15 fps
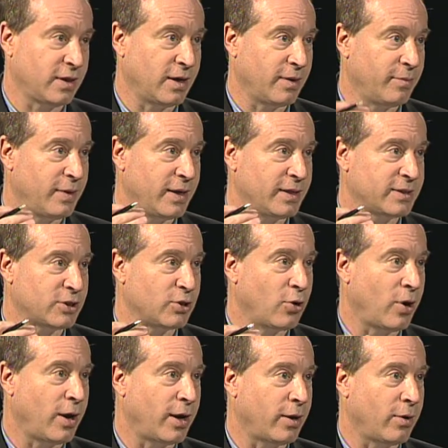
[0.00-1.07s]
Um, Absolutely. Um, it's
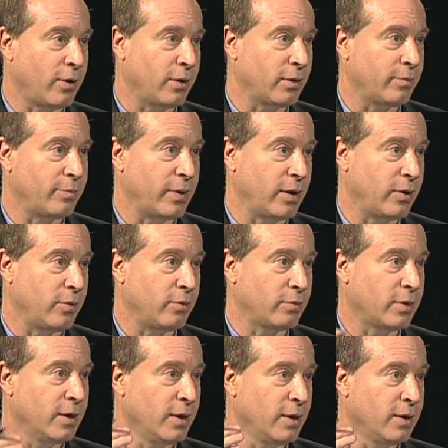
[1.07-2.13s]
not all
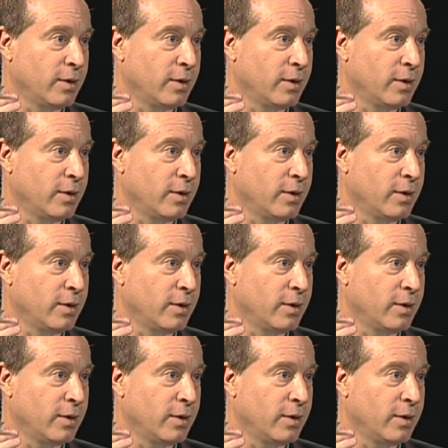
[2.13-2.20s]
about